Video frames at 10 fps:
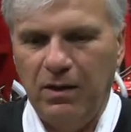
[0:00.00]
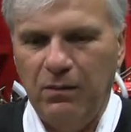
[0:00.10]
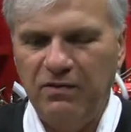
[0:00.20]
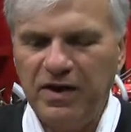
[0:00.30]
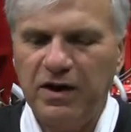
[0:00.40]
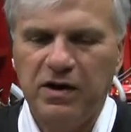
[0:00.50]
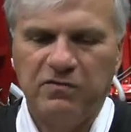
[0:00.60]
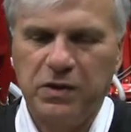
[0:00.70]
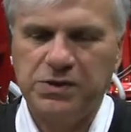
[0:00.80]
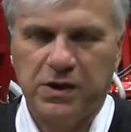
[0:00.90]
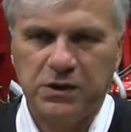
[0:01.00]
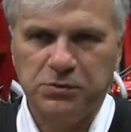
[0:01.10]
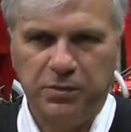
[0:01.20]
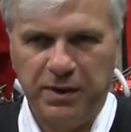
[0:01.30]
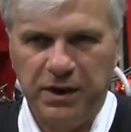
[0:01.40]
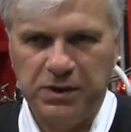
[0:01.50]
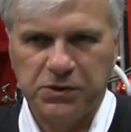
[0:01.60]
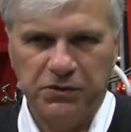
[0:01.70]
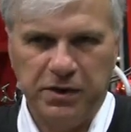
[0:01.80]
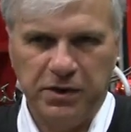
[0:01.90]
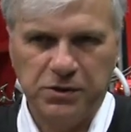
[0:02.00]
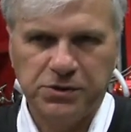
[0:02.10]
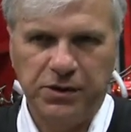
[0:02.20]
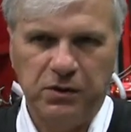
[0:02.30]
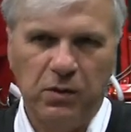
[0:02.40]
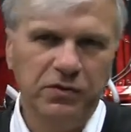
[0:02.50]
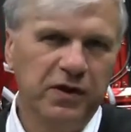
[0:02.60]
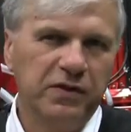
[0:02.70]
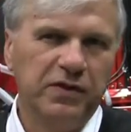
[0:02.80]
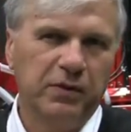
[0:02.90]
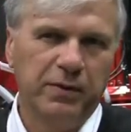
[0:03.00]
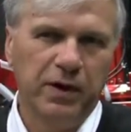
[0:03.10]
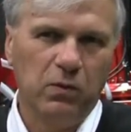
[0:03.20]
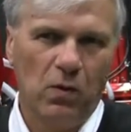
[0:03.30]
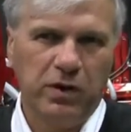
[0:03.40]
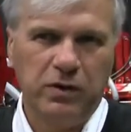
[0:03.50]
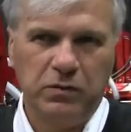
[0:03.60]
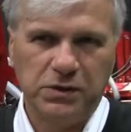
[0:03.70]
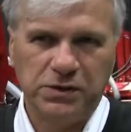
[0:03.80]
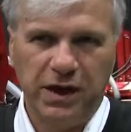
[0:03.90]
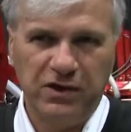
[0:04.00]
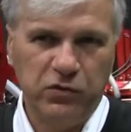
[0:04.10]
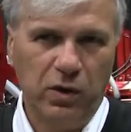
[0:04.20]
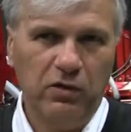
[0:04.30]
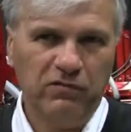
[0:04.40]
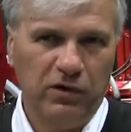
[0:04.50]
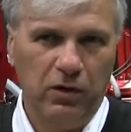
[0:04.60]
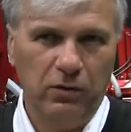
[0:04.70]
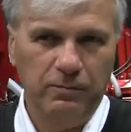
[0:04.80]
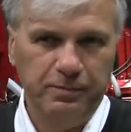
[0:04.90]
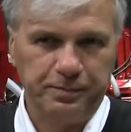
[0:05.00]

We've had a lot of voice of customer meetings over the years, and the one thing that they really wanted was a 12 row